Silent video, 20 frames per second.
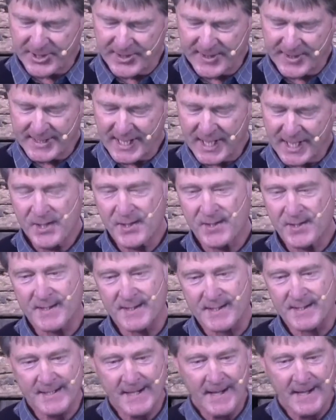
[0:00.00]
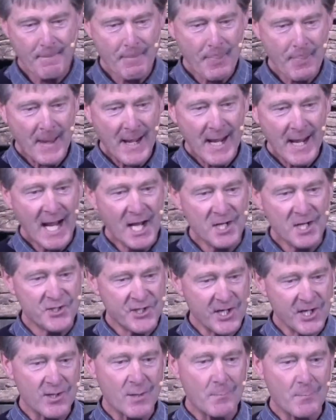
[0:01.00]
to the nations. And
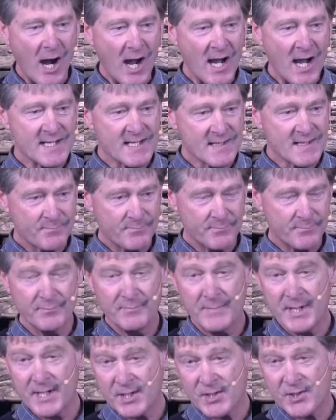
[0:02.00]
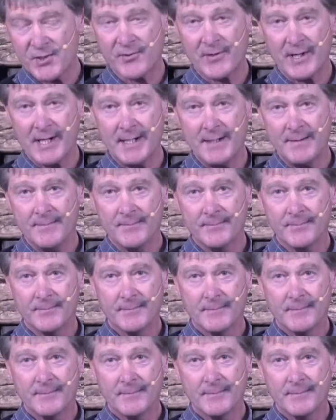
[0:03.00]
Jeremiah's ministry